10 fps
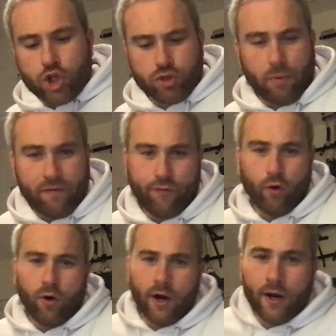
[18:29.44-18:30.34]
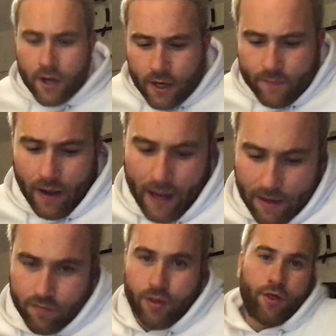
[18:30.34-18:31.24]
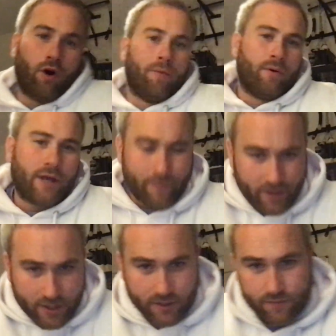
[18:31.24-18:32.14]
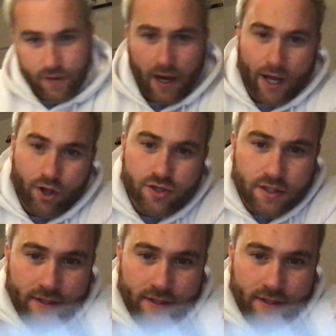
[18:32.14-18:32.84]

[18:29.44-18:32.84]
So before I even thought about getting my hair, I used